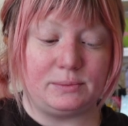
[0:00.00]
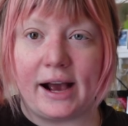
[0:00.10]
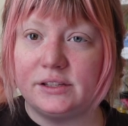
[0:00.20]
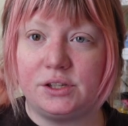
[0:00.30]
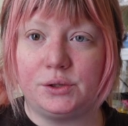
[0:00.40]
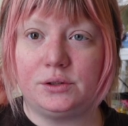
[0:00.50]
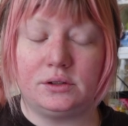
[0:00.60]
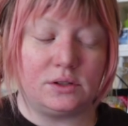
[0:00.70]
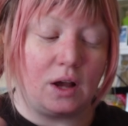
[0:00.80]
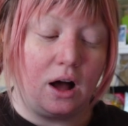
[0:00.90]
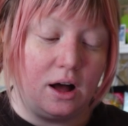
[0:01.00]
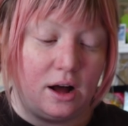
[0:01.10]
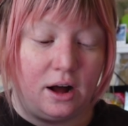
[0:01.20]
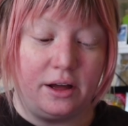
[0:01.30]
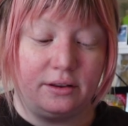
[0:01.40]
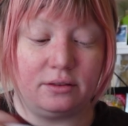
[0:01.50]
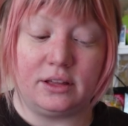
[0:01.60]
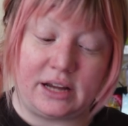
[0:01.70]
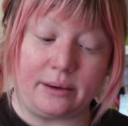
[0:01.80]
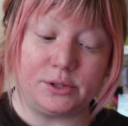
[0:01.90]
As you saw on the
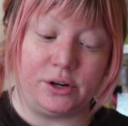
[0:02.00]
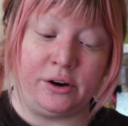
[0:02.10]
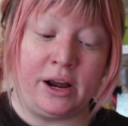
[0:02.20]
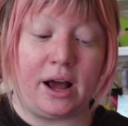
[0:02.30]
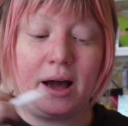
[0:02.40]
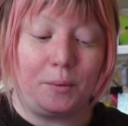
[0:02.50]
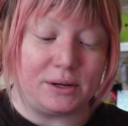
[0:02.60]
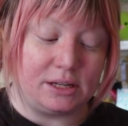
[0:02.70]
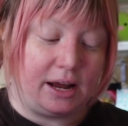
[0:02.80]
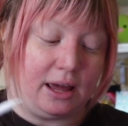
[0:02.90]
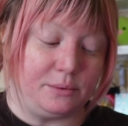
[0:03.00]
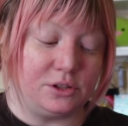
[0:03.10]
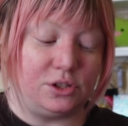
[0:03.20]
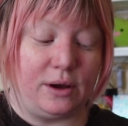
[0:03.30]
tapestry grid, I wasn't able to